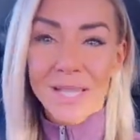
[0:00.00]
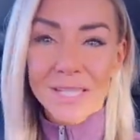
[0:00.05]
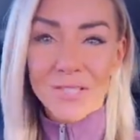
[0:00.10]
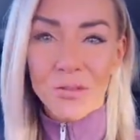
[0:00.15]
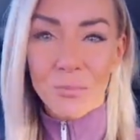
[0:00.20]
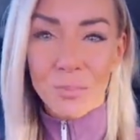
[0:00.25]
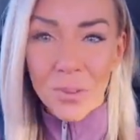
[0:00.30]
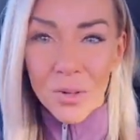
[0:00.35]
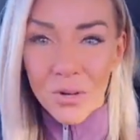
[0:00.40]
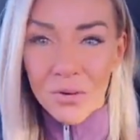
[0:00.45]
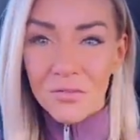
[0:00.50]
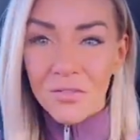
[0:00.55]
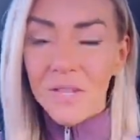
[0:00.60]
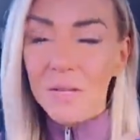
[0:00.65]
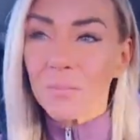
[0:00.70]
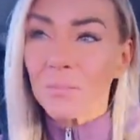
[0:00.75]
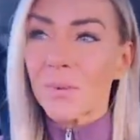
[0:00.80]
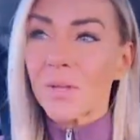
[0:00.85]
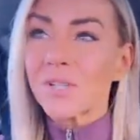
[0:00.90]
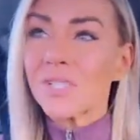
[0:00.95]
Okay, so
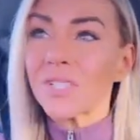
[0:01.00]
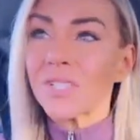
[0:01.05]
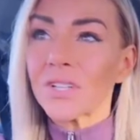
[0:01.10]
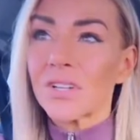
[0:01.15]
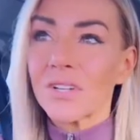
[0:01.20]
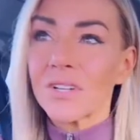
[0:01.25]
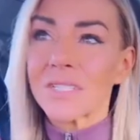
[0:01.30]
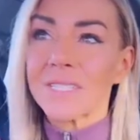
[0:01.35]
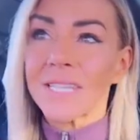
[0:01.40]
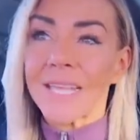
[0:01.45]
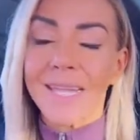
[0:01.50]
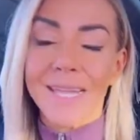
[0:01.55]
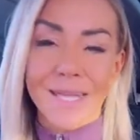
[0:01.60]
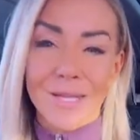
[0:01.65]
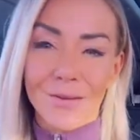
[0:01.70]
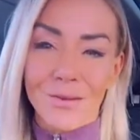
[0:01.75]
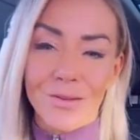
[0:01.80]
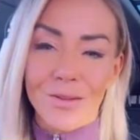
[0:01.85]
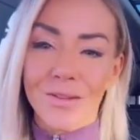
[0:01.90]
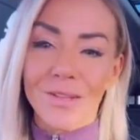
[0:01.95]
perfect blood sugar is
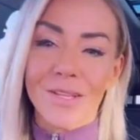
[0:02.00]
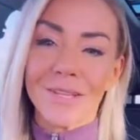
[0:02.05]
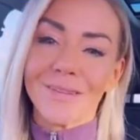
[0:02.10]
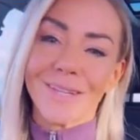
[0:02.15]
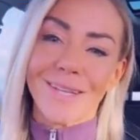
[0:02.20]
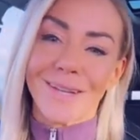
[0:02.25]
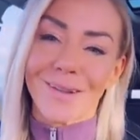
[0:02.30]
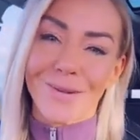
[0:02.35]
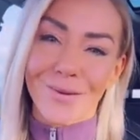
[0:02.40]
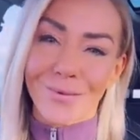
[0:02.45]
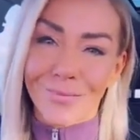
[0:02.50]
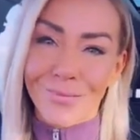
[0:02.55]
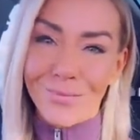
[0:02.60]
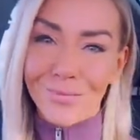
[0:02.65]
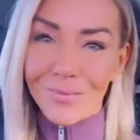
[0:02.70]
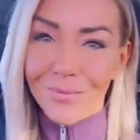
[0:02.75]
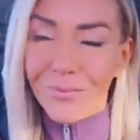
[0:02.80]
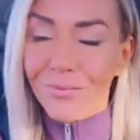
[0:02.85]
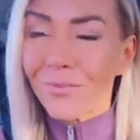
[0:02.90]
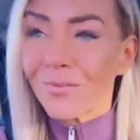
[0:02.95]
like, you know,
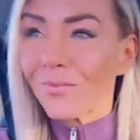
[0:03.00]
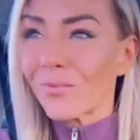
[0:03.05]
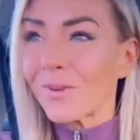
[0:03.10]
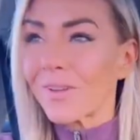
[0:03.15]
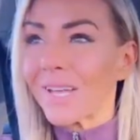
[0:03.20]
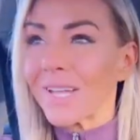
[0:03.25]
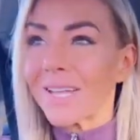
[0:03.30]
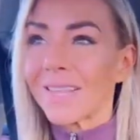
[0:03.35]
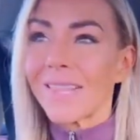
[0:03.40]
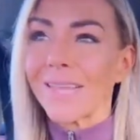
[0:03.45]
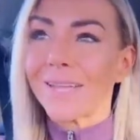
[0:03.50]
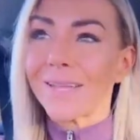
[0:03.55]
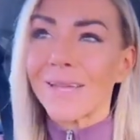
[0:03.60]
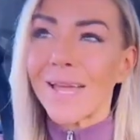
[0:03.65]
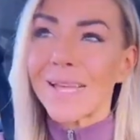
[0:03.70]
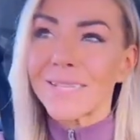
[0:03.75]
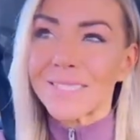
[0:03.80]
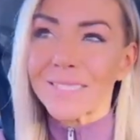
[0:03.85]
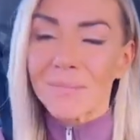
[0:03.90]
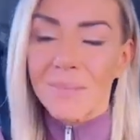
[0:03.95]
we got to
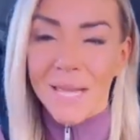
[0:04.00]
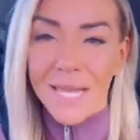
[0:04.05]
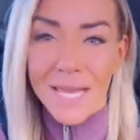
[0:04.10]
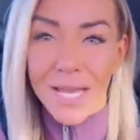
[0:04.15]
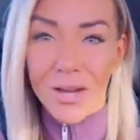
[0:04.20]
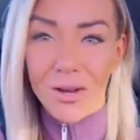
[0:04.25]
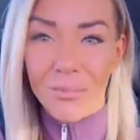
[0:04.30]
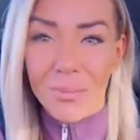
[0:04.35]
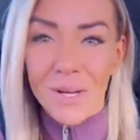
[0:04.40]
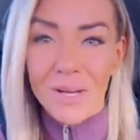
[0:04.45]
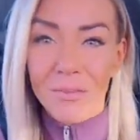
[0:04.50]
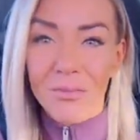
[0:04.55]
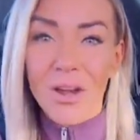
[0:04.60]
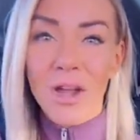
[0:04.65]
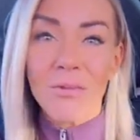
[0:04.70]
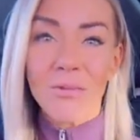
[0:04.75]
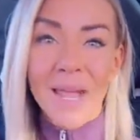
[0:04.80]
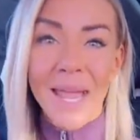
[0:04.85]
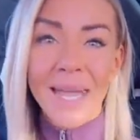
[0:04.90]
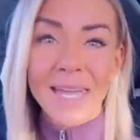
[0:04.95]
like estimate here, but
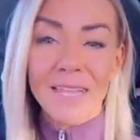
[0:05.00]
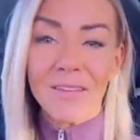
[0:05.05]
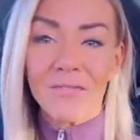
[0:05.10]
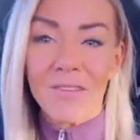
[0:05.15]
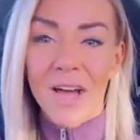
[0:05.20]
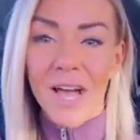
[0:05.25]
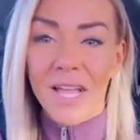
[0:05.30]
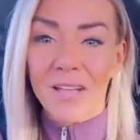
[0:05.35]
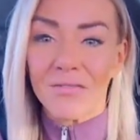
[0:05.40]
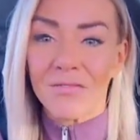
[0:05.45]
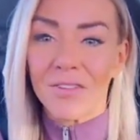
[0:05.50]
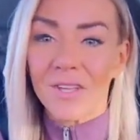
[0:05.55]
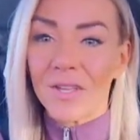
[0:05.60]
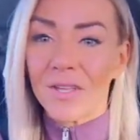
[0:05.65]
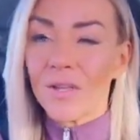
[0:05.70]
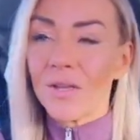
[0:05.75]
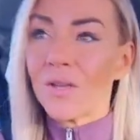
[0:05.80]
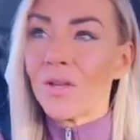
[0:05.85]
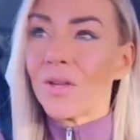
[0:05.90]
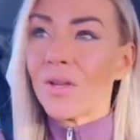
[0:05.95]
around 85.
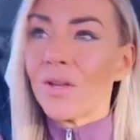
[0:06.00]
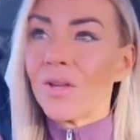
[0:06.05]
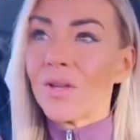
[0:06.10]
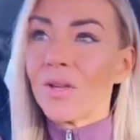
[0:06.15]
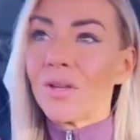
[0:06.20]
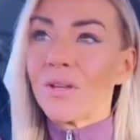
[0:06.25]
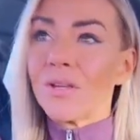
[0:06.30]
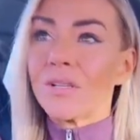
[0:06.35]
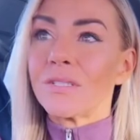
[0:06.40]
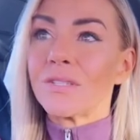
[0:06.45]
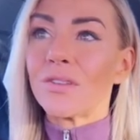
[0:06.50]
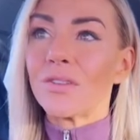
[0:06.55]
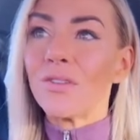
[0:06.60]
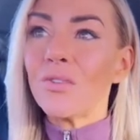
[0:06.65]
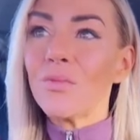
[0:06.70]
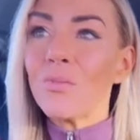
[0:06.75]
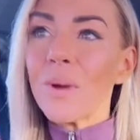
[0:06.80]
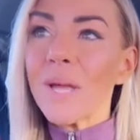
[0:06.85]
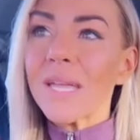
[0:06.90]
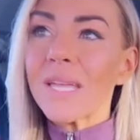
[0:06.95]
So
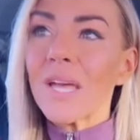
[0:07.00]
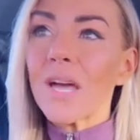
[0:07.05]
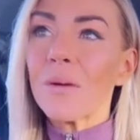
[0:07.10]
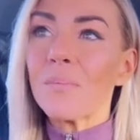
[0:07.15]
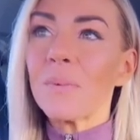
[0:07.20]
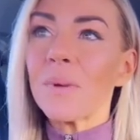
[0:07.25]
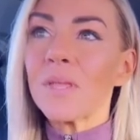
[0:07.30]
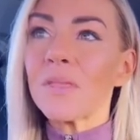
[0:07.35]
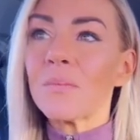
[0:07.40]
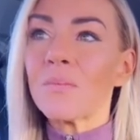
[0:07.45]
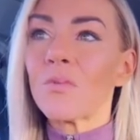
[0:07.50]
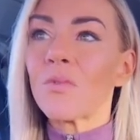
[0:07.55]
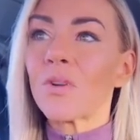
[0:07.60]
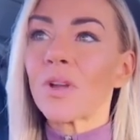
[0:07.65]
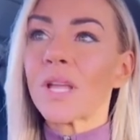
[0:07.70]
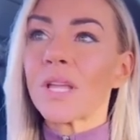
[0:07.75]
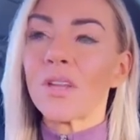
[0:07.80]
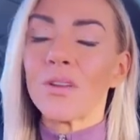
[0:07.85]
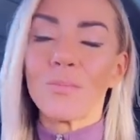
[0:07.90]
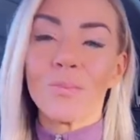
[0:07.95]
you wake up in the
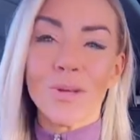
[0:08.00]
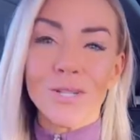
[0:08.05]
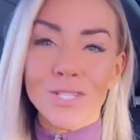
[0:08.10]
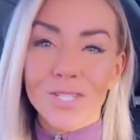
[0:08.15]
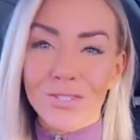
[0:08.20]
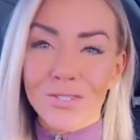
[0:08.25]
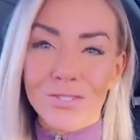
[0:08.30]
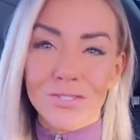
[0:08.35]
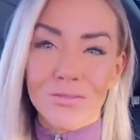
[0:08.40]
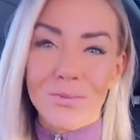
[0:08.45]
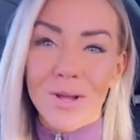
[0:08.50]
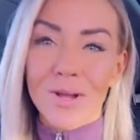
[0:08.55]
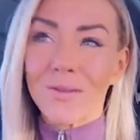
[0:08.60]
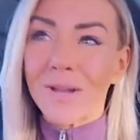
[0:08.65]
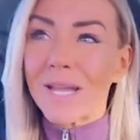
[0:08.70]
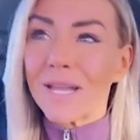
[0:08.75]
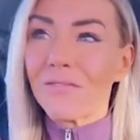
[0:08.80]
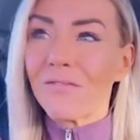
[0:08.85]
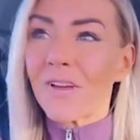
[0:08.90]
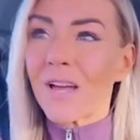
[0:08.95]
morning, your blood sugar's
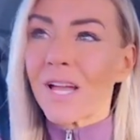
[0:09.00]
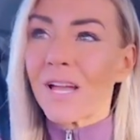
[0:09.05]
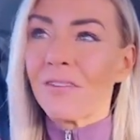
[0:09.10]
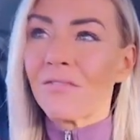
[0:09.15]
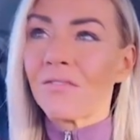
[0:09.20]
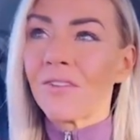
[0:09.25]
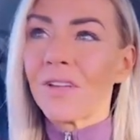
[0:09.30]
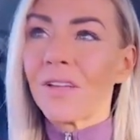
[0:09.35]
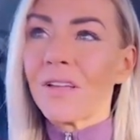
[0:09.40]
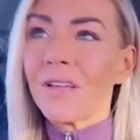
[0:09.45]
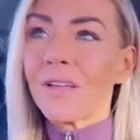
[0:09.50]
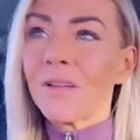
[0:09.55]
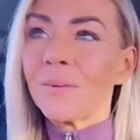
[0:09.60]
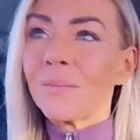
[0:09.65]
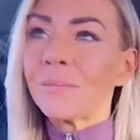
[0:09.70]
around 85